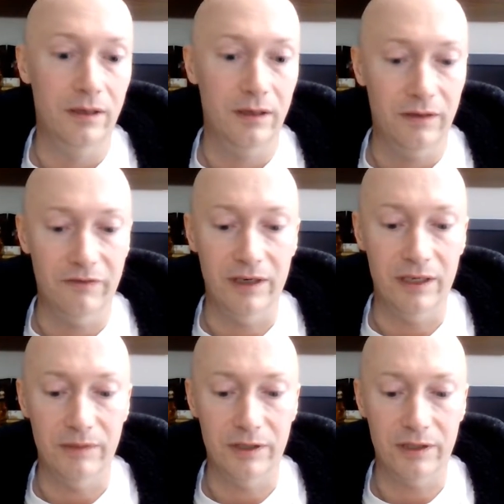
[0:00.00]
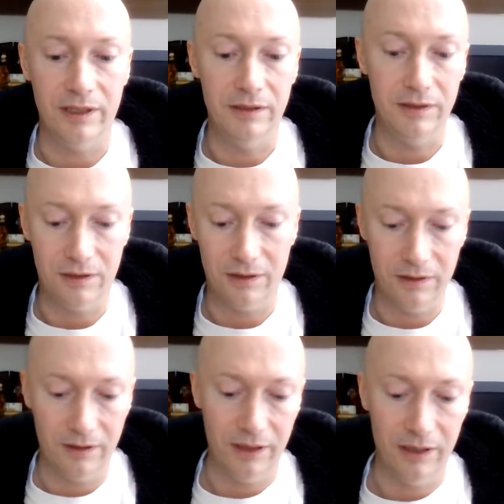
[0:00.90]
vending machines,
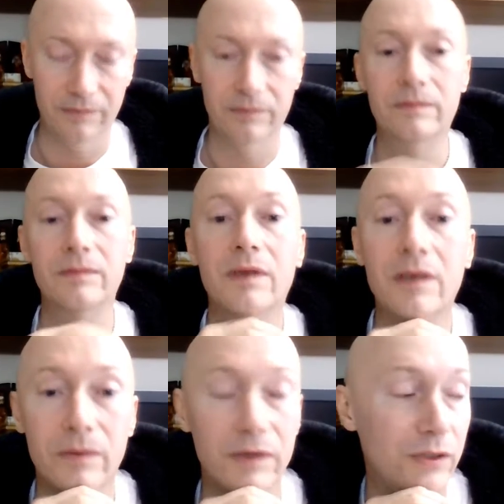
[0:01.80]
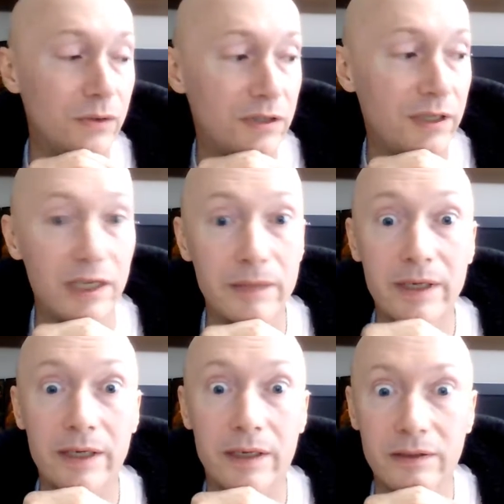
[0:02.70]
which you'll see in a
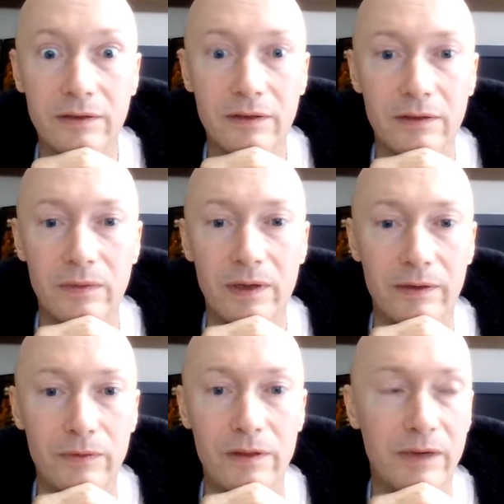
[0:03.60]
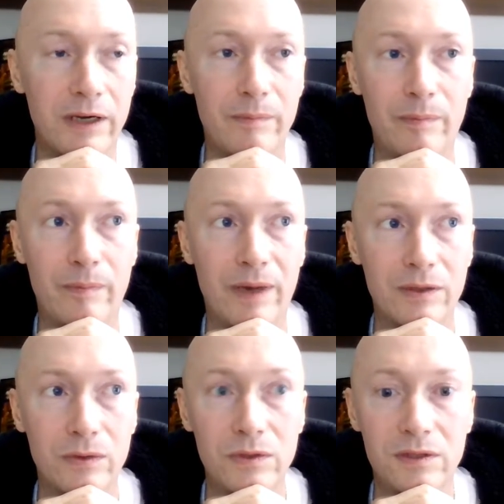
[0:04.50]
minute, with my
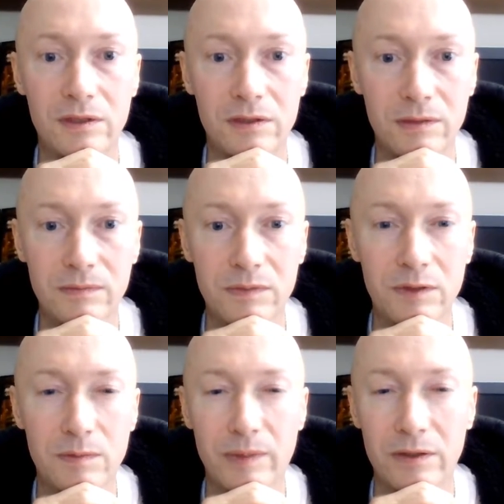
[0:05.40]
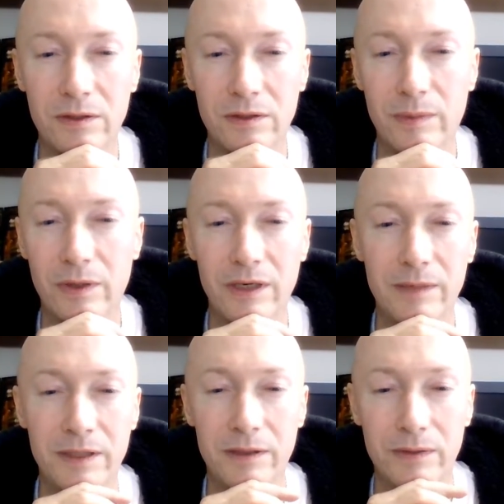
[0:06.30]
battle systems
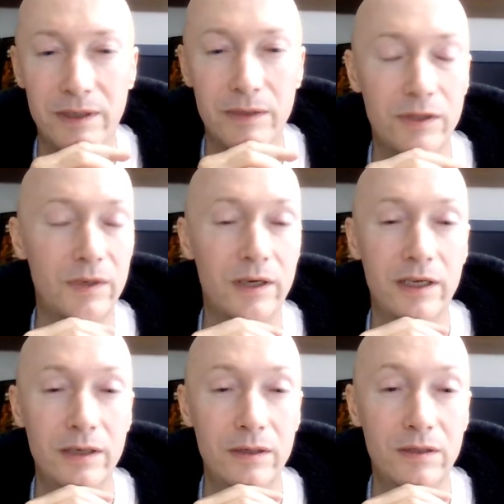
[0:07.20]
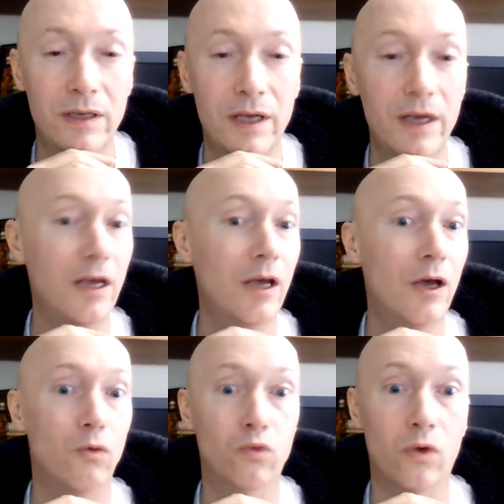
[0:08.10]
post-apocalyptic terrain, we're going to use
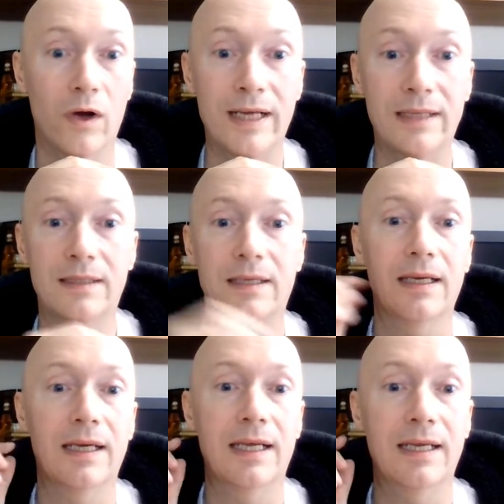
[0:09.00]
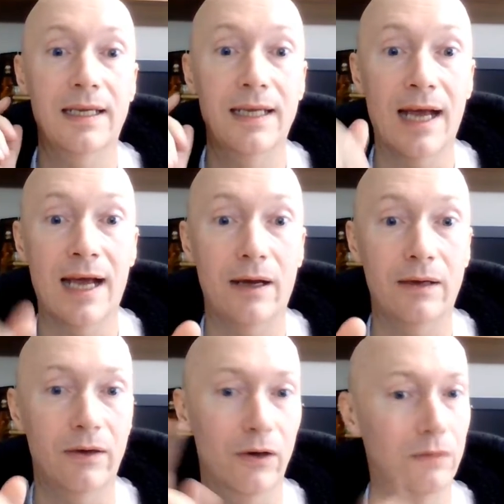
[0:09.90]
right now.
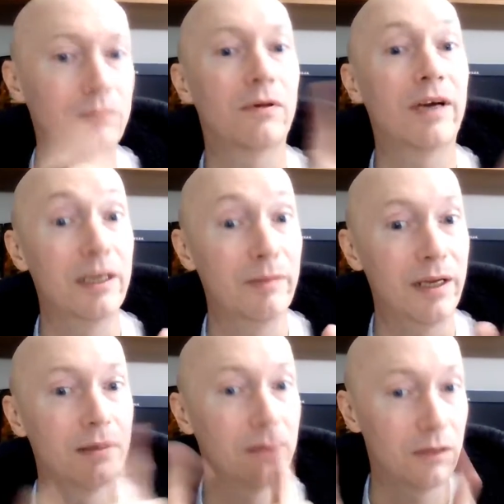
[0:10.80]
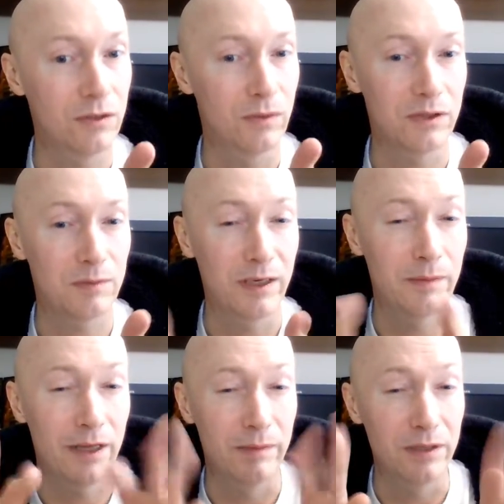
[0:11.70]
Right in a minute. Just want to explain
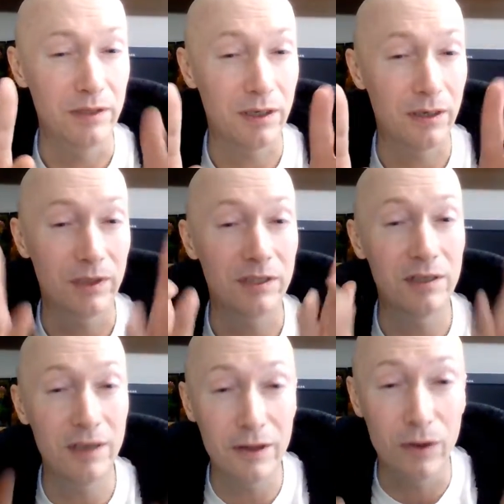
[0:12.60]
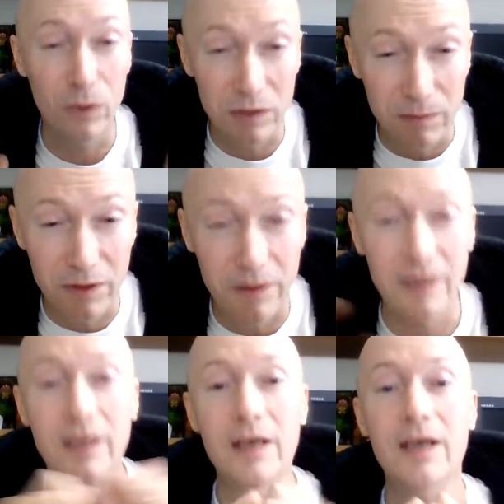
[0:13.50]
about the music, which is another awesome thing.
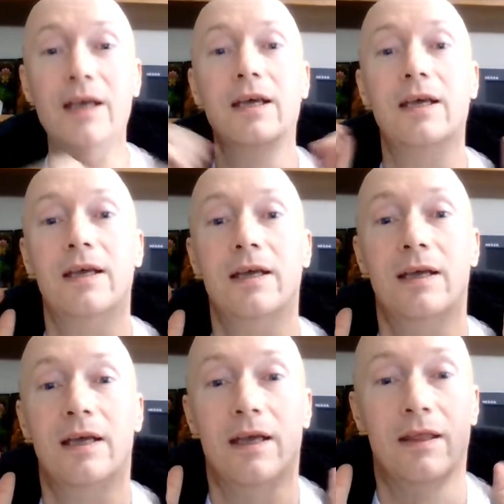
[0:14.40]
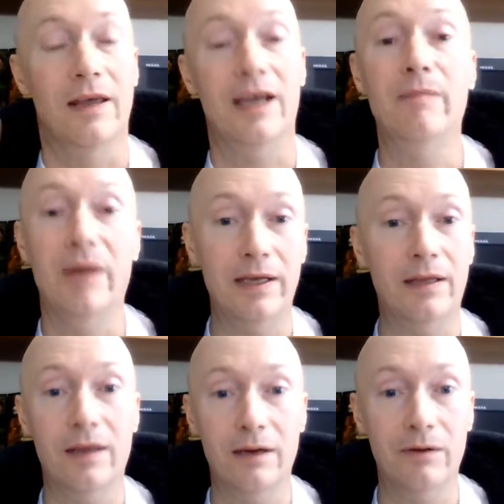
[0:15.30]
They make
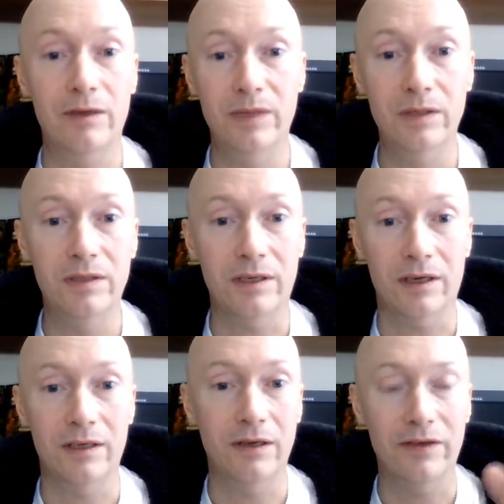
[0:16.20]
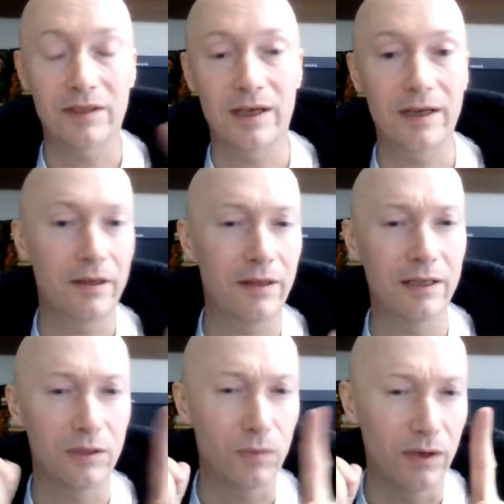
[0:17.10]
their own music. I don't know if it's they. I think it's
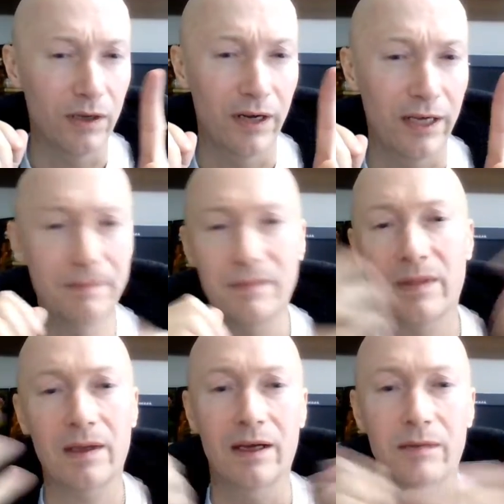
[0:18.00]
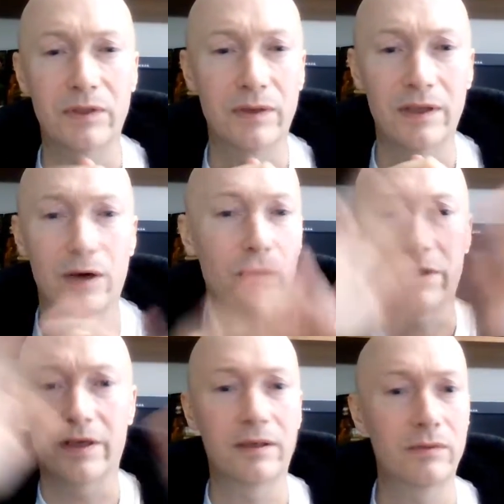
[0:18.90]
just one guy doing the whole
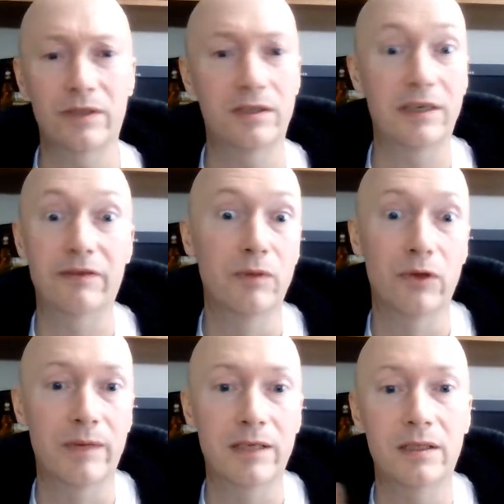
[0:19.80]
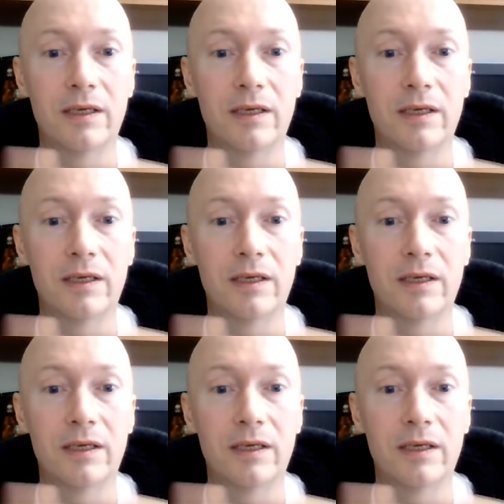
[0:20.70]
thing, which is even more amazing.